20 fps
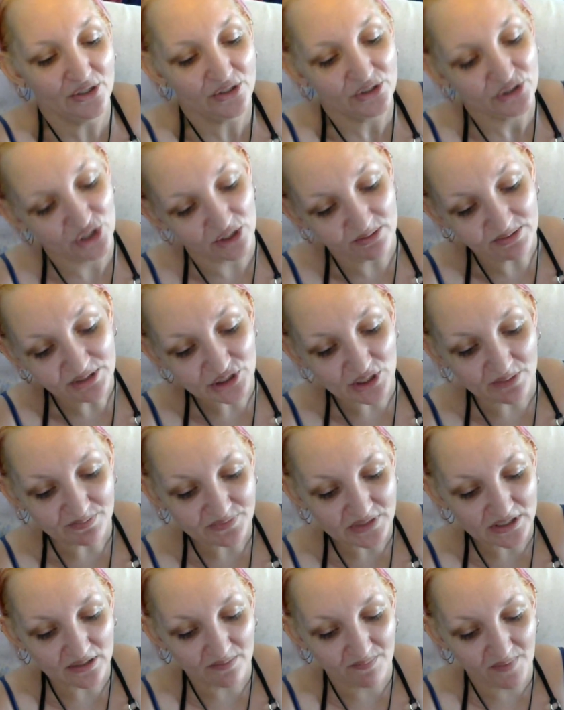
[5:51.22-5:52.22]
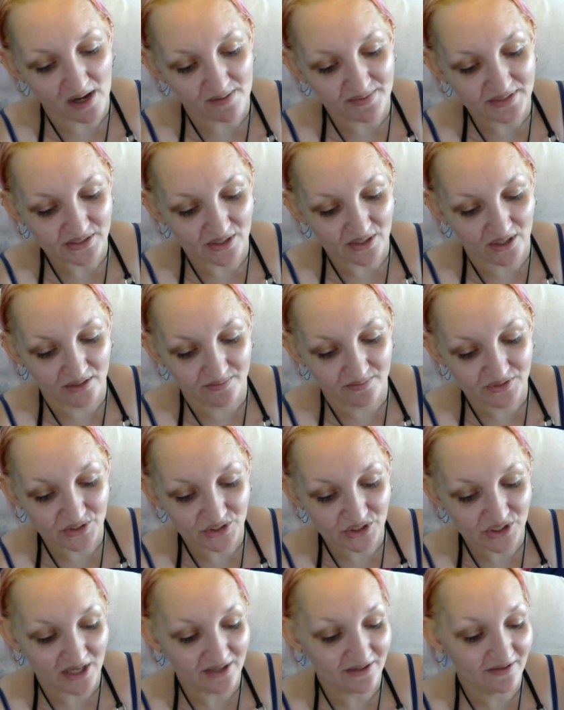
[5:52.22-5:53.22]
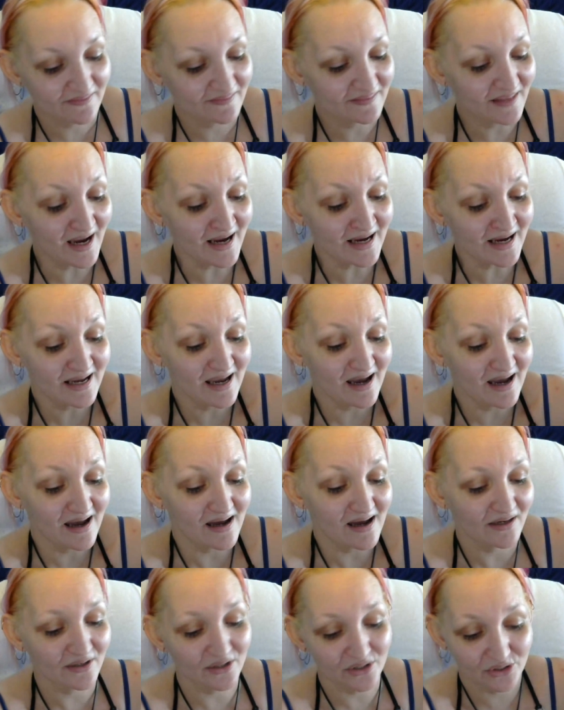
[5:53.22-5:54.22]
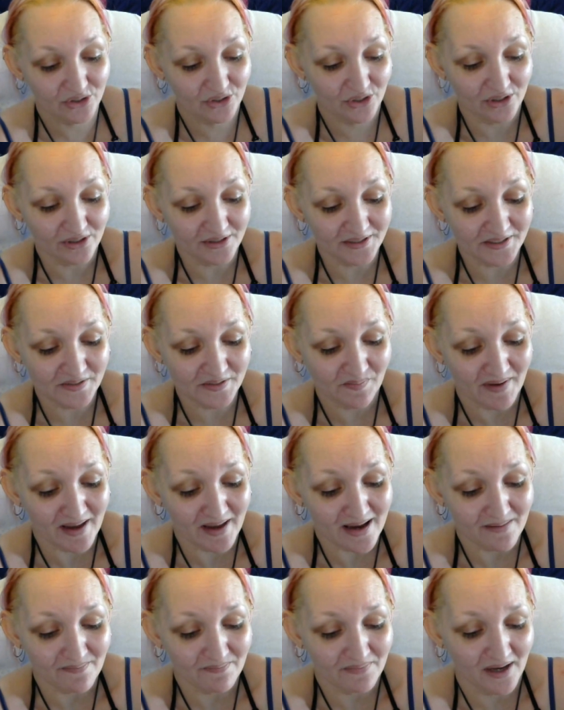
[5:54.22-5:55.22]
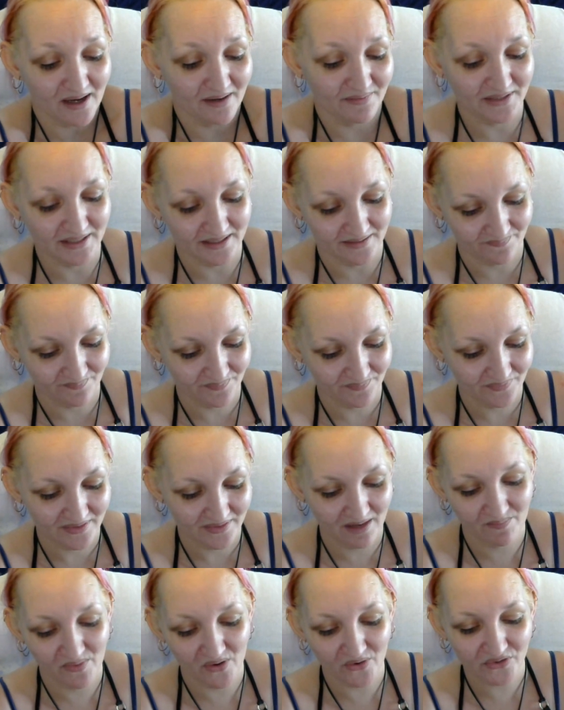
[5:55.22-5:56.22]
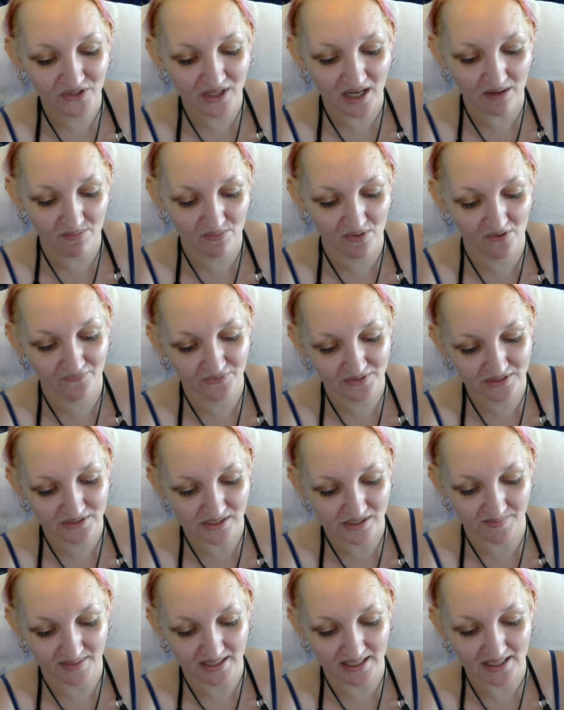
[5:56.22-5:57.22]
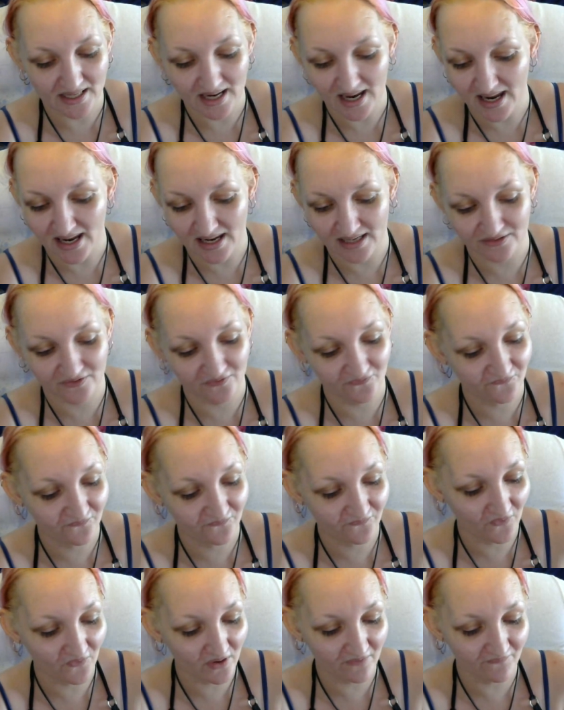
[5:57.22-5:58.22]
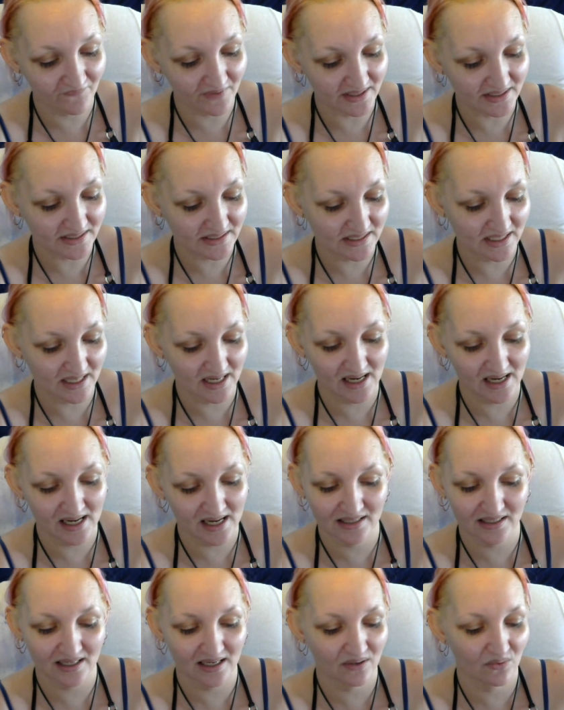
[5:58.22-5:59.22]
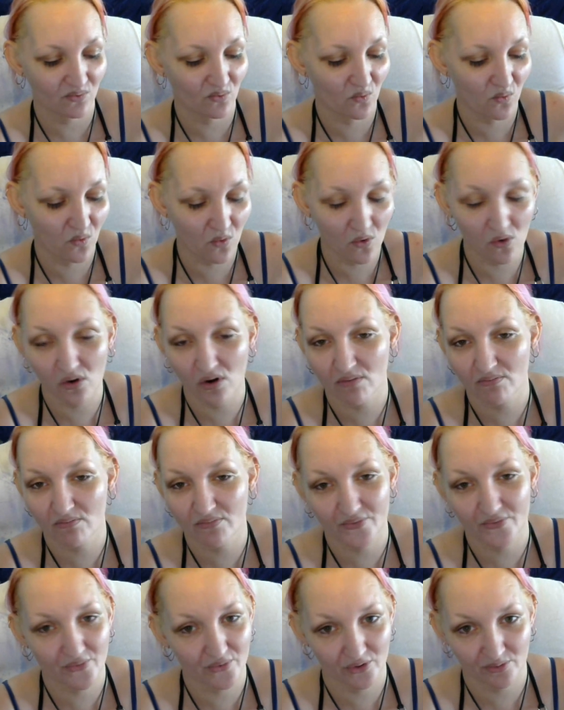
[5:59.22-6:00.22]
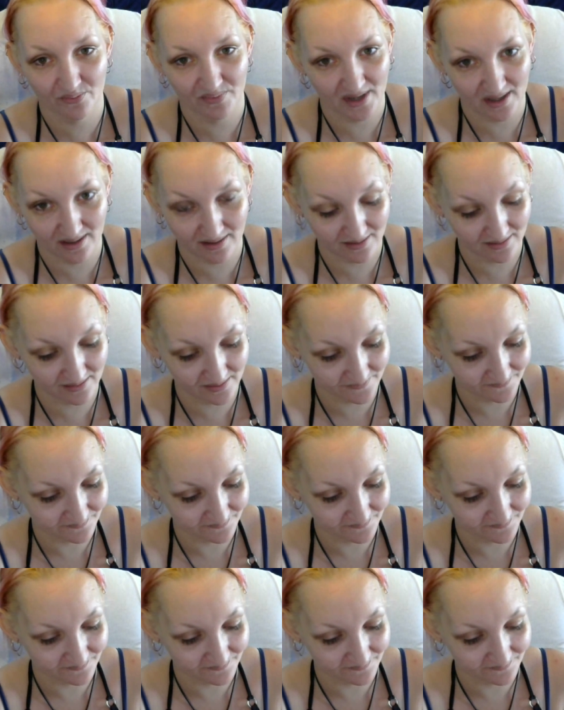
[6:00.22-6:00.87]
Jimmy jumped into Bobby's arms and shouted, Thank God, our girl is back, Bobby! They both came over to me, and the four of us had a warm group hug.